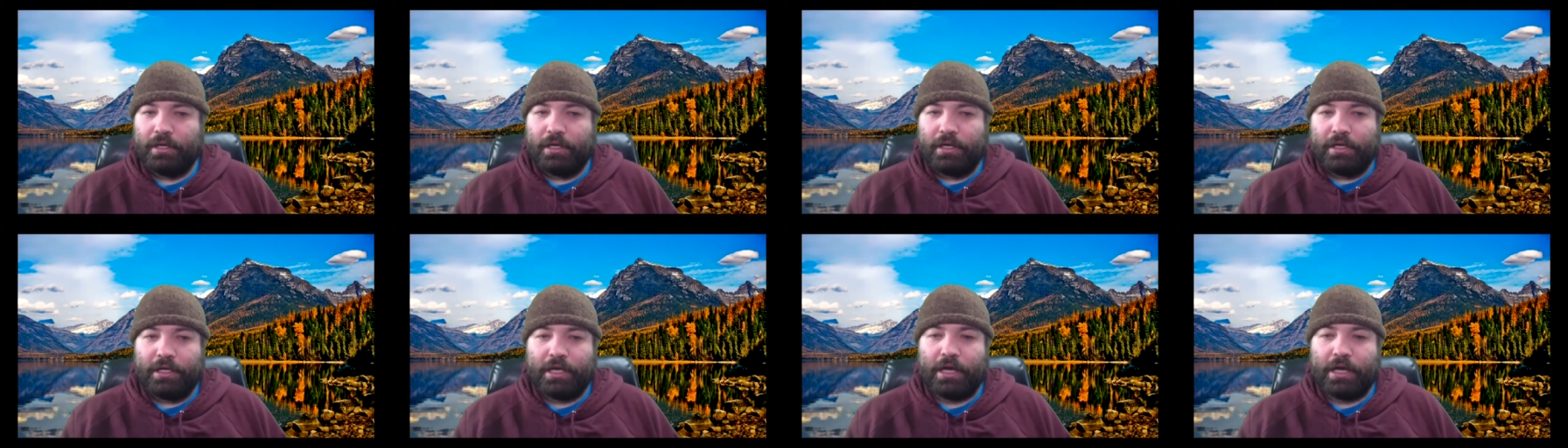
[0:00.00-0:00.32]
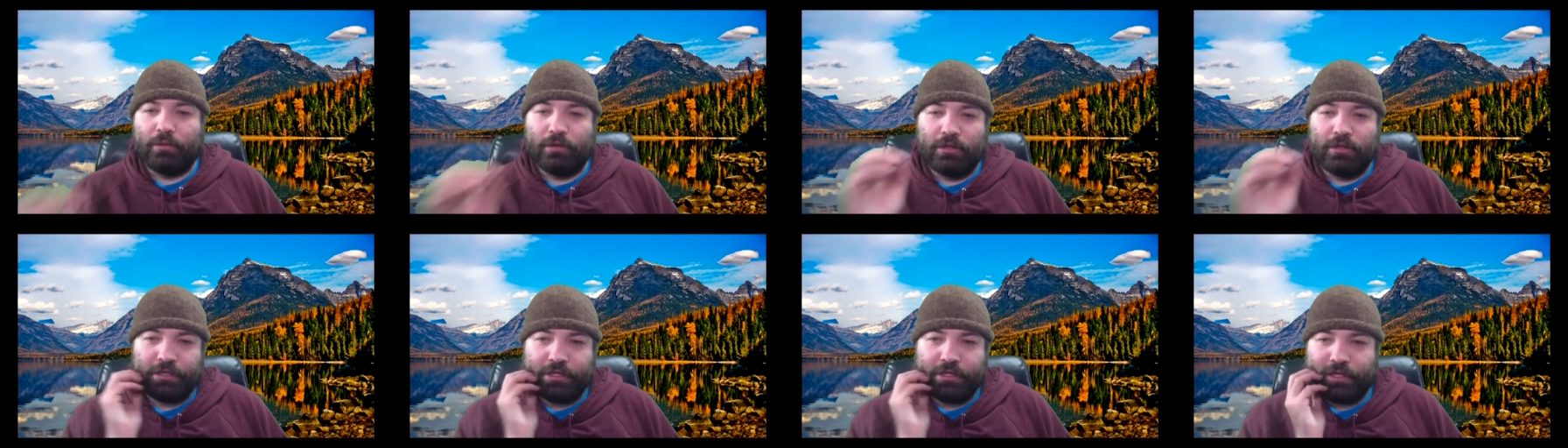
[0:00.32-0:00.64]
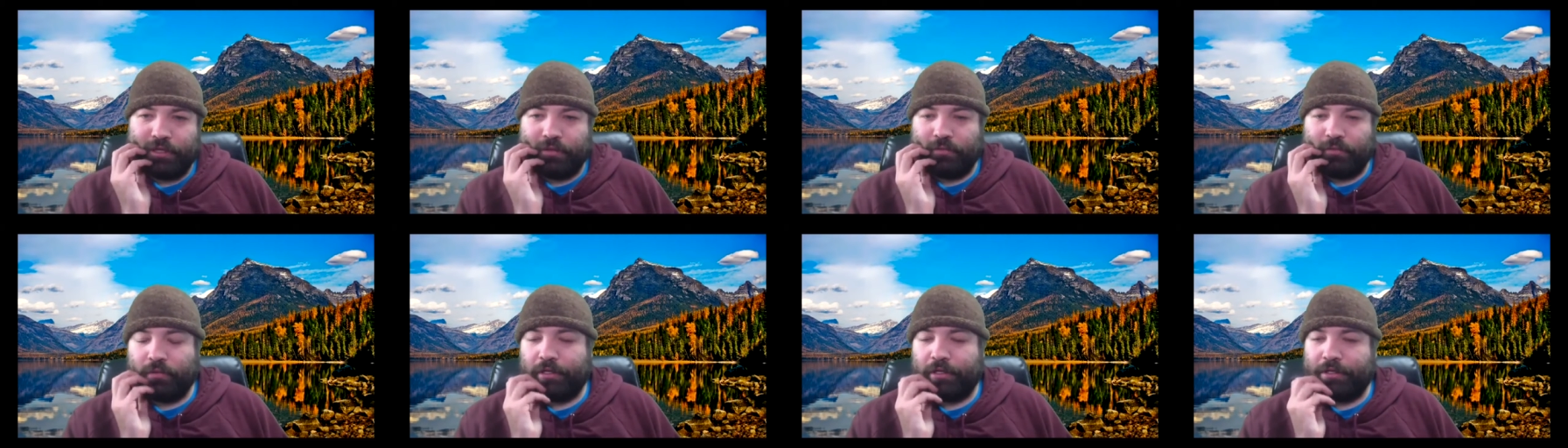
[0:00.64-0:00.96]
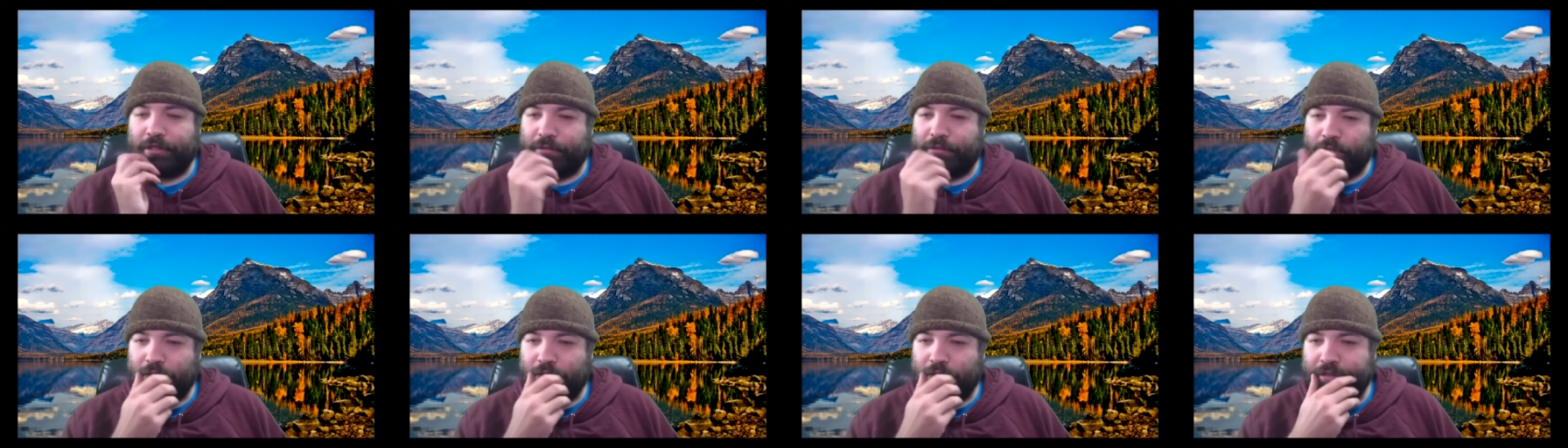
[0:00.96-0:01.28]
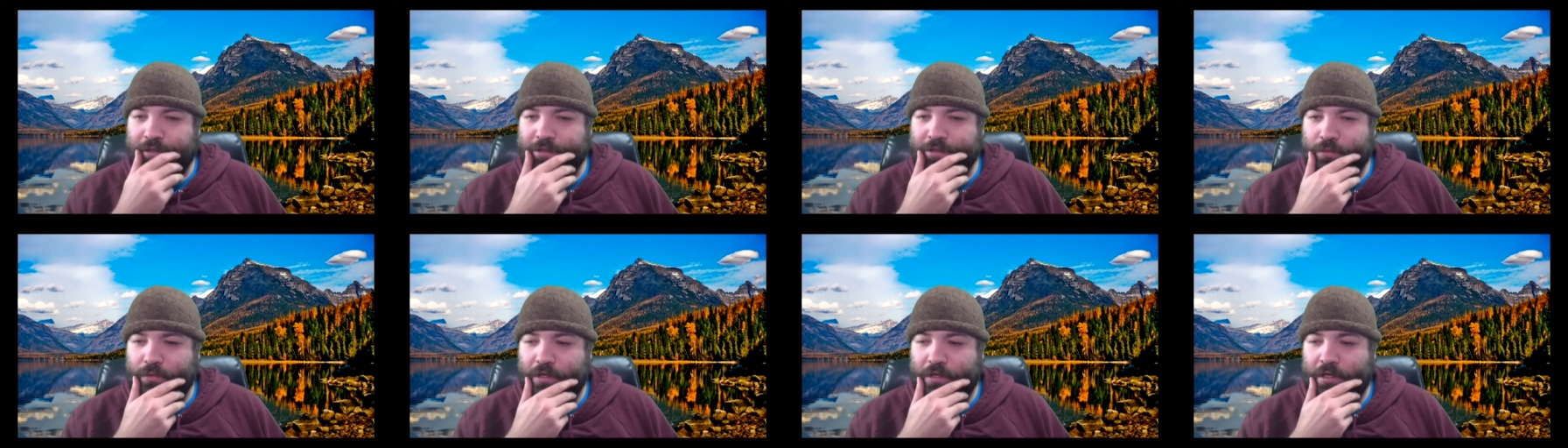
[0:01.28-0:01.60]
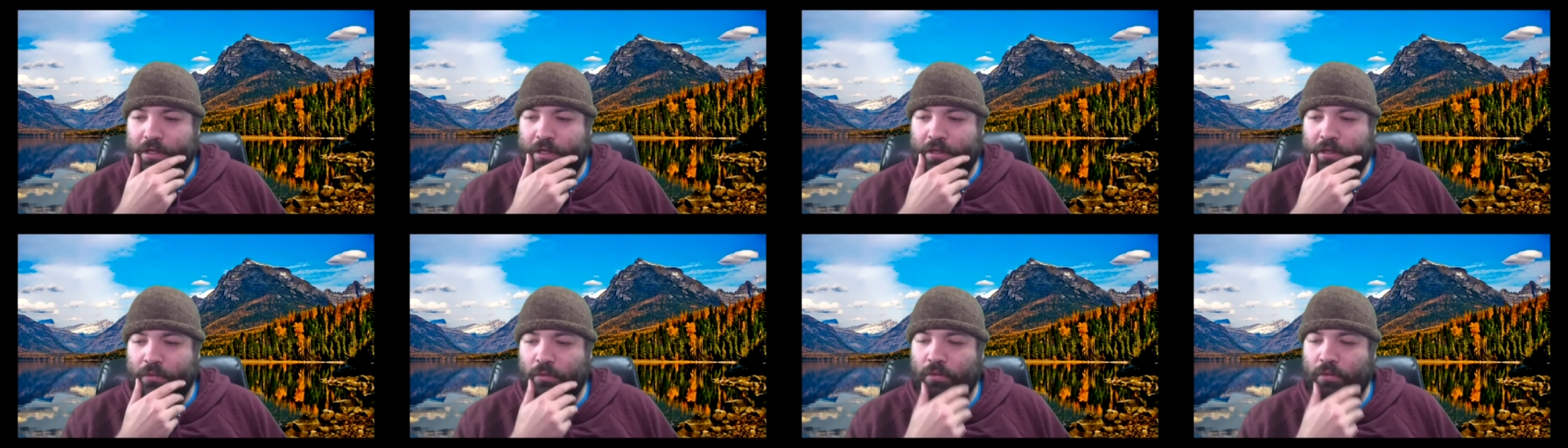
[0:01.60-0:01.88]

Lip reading: Yeah, we're looking at running one as well.